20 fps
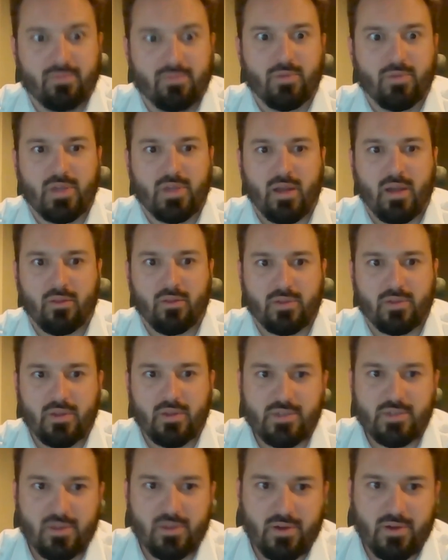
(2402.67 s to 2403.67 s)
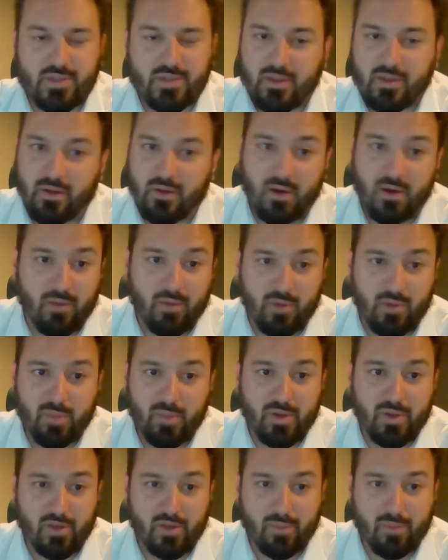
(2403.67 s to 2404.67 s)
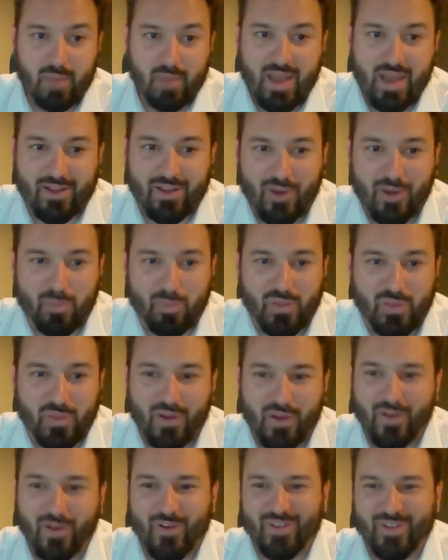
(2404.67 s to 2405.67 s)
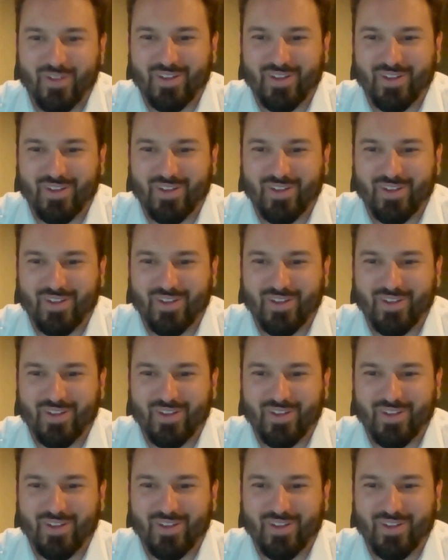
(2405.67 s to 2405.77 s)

we kind of looked at each other and I said, all right, well, I better get back up there,